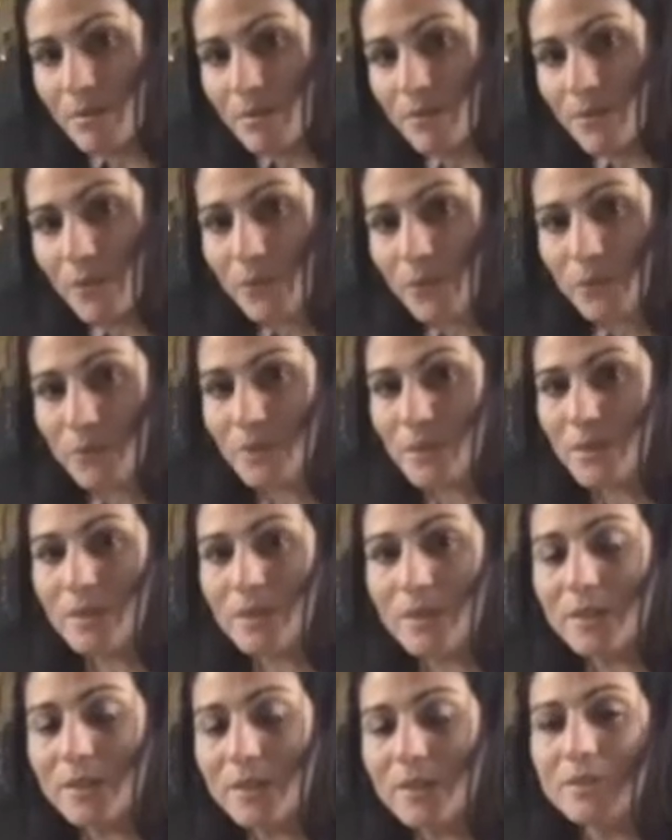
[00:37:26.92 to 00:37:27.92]
feels really
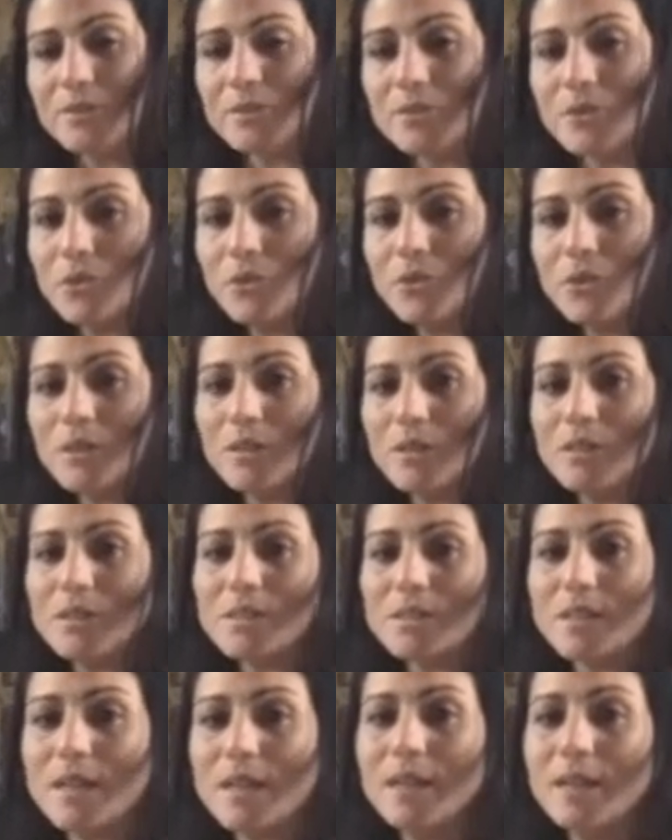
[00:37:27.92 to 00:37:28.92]
good. So you can
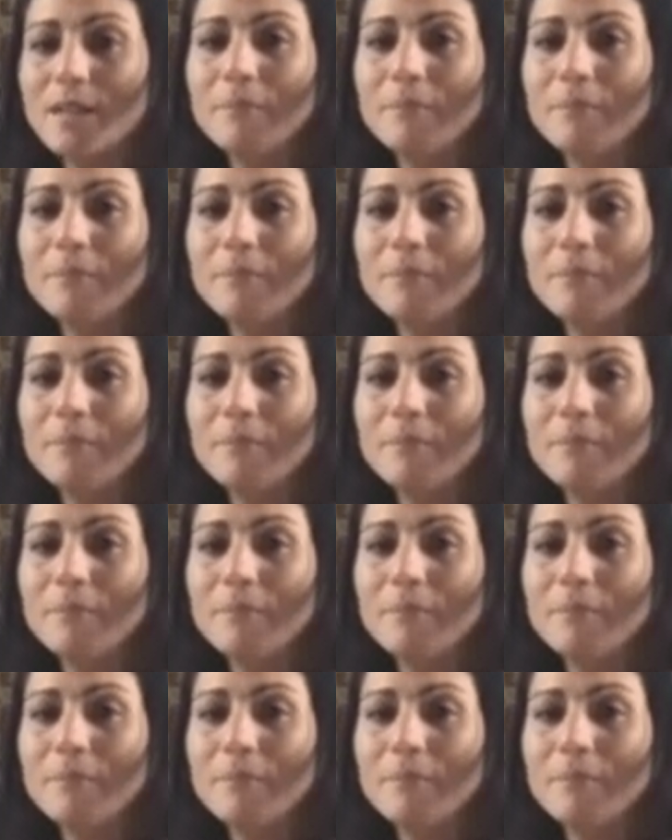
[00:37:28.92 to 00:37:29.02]
decide.